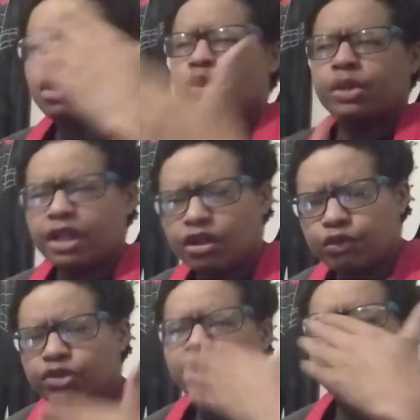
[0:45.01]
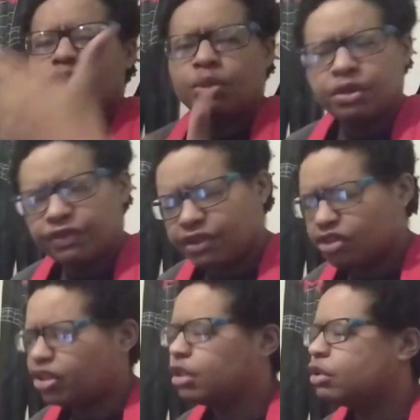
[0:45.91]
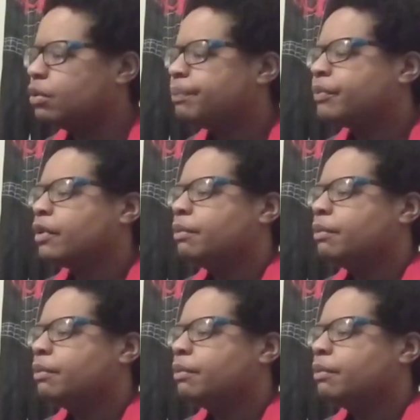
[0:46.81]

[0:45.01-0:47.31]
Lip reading: going and a routine going for the channel.